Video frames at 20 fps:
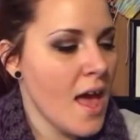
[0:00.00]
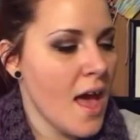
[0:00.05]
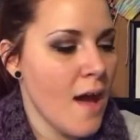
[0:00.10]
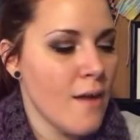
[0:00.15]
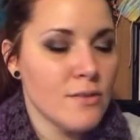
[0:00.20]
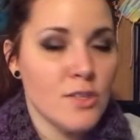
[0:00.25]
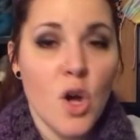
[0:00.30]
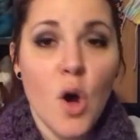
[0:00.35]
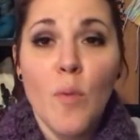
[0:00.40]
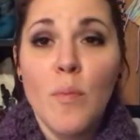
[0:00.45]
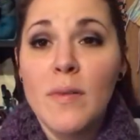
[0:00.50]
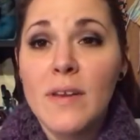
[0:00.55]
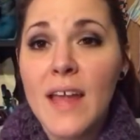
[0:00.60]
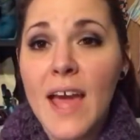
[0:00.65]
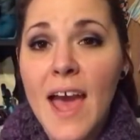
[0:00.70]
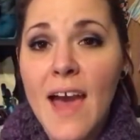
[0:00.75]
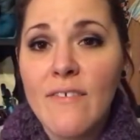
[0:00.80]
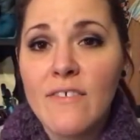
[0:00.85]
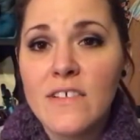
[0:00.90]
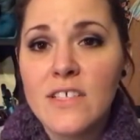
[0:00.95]
I was hoping to
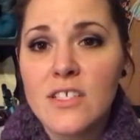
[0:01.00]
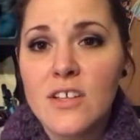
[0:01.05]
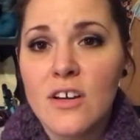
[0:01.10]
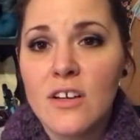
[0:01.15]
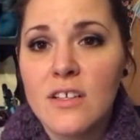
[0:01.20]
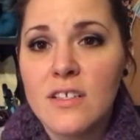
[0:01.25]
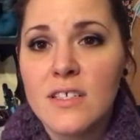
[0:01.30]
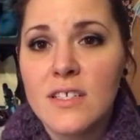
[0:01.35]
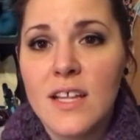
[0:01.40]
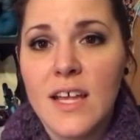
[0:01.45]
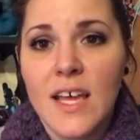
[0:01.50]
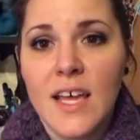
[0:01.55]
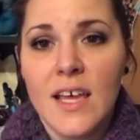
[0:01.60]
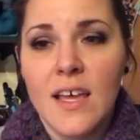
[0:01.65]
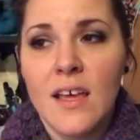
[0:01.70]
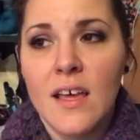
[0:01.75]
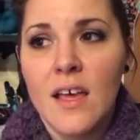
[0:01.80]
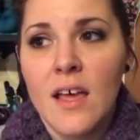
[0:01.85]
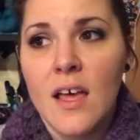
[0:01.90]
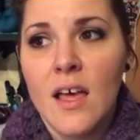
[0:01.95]
have it started
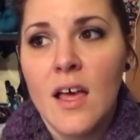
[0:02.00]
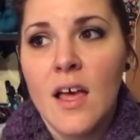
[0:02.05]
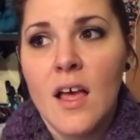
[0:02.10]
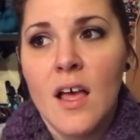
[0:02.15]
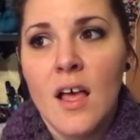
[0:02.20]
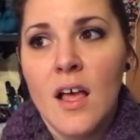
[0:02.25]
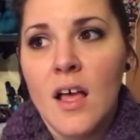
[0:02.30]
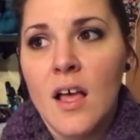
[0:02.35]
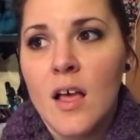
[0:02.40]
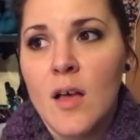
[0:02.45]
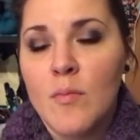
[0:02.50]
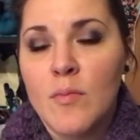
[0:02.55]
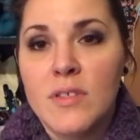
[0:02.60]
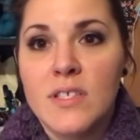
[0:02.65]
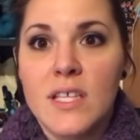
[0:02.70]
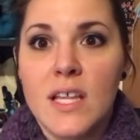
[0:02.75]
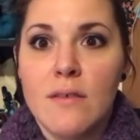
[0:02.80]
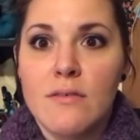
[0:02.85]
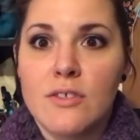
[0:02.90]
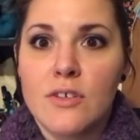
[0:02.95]
today, but
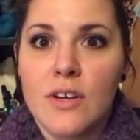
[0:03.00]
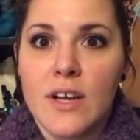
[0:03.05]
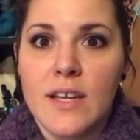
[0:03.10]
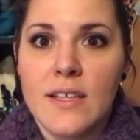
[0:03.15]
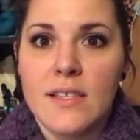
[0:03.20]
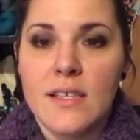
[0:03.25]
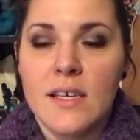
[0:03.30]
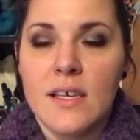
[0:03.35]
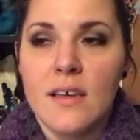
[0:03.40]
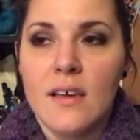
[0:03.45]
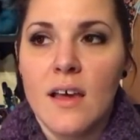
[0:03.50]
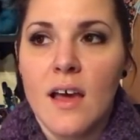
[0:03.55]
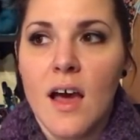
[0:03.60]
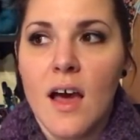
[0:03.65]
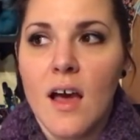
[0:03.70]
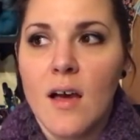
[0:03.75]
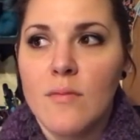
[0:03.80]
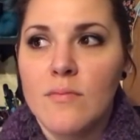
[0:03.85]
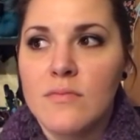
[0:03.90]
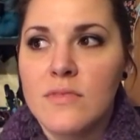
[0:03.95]
today was crazy.
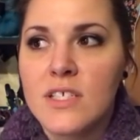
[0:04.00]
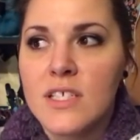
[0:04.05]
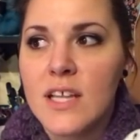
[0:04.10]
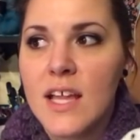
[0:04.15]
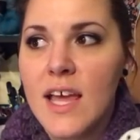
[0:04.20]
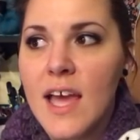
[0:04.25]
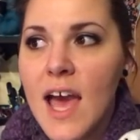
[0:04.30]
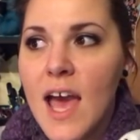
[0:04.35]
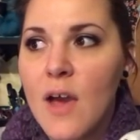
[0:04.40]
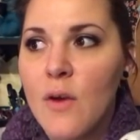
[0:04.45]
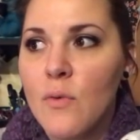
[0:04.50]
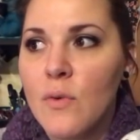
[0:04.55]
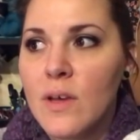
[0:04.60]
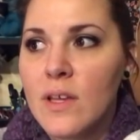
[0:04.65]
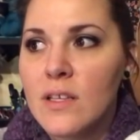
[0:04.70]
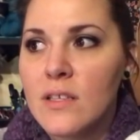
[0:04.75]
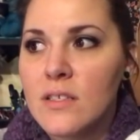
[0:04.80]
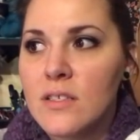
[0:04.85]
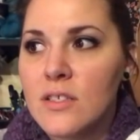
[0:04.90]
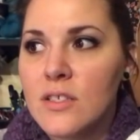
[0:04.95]
Today I
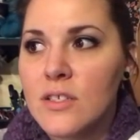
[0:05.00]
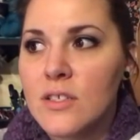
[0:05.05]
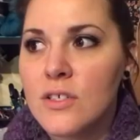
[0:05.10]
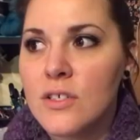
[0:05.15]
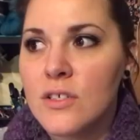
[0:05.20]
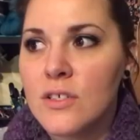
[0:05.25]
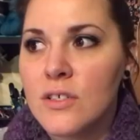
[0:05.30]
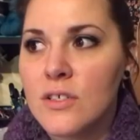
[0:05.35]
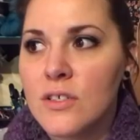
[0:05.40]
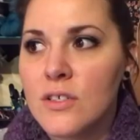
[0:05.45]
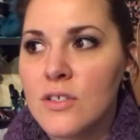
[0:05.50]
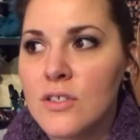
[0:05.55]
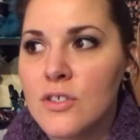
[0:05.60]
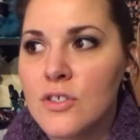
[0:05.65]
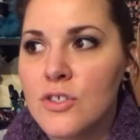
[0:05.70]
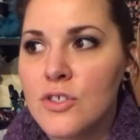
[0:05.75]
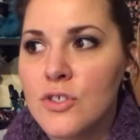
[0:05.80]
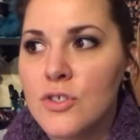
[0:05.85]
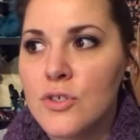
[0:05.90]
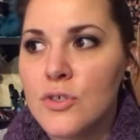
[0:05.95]
went
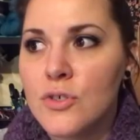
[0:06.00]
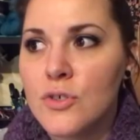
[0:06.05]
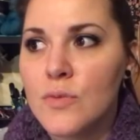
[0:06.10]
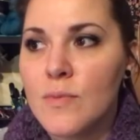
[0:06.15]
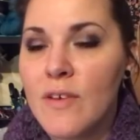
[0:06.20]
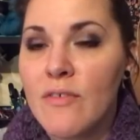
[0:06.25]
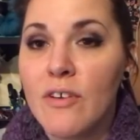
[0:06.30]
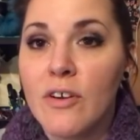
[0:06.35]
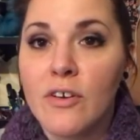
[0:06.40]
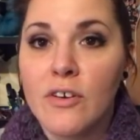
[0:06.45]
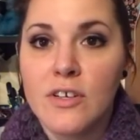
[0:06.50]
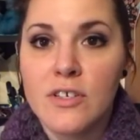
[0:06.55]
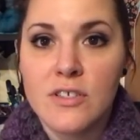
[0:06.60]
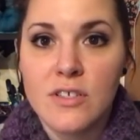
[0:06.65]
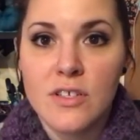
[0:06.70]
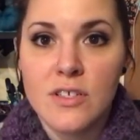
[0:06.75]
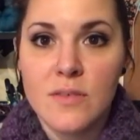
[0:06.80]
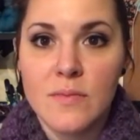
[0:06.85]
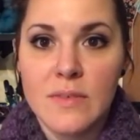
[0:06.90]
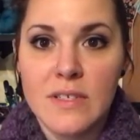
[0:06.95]
to my friend
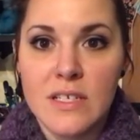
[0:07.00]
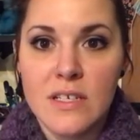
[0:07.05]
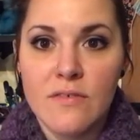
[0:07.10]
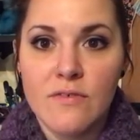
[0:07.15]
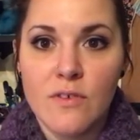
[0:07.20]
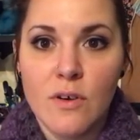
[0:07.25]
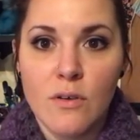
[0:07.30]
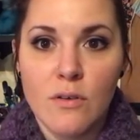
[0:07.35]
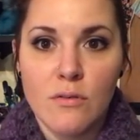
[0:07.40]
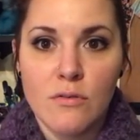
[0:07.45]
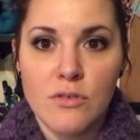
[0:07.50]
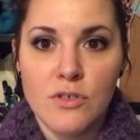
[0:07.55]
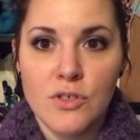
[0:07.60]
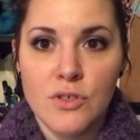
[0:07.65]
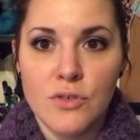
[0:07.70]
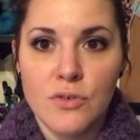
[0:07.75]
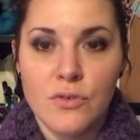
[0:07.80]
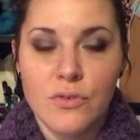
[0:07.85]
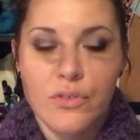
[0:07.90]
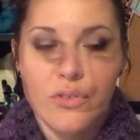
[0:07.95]
Crystal's and we did a photo
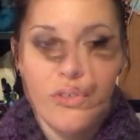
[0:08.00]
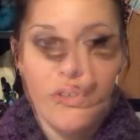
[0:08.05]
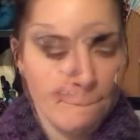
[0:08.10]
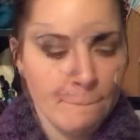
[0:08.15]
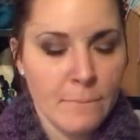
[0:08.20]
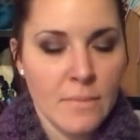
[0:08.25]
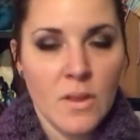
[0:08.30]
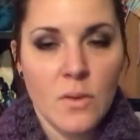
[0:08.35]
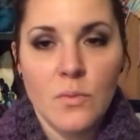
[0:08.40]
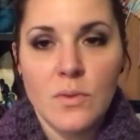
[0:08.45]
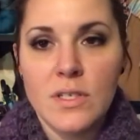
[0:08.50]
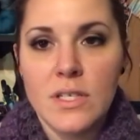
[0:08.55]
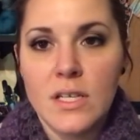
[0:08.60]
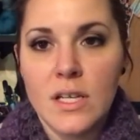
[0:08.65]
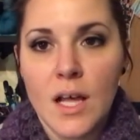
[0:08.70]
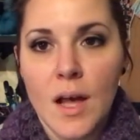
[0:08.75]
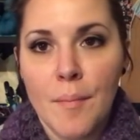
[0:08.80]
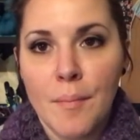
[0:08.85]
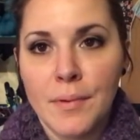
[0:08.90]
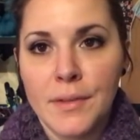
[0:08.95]
shoot. We did
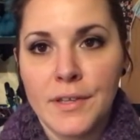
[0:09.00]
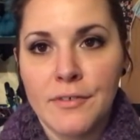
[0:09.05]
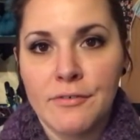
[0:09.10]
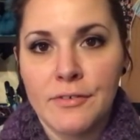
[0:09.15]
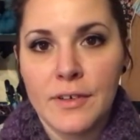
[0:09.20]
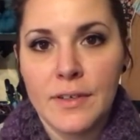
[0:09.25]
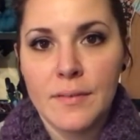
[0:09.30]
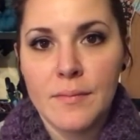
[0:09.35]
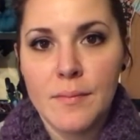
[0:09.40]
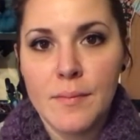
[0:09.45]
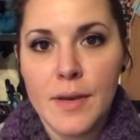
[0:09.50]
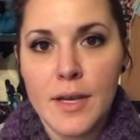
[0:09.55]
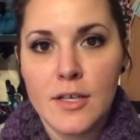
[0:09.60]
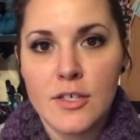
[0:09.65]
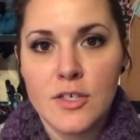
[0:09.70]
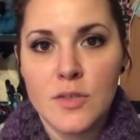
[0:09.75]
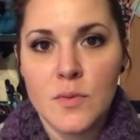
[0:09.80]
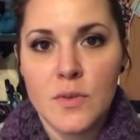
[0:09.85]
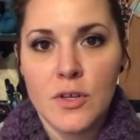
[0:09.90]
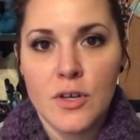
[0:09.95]
a couple different
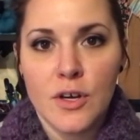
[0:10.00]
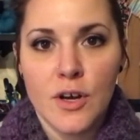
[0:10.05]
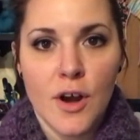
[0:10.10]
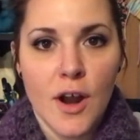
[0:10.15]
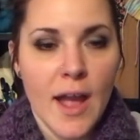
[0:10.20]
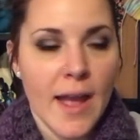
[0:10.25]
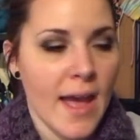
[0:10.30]
pictures with her.